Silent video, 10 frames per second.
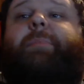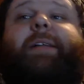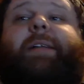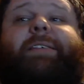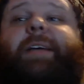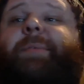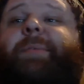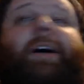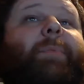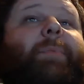at the same
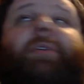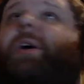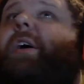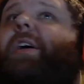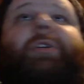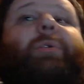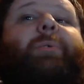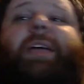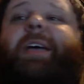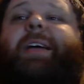time, though, you
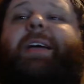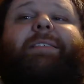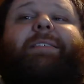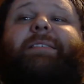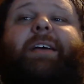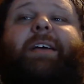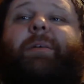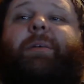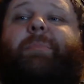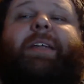can't stay
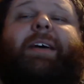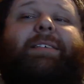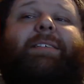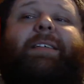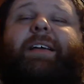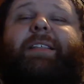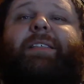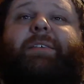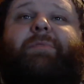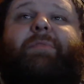up next to that
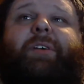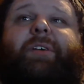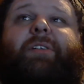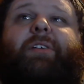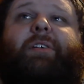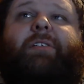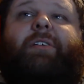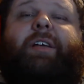thing for very long.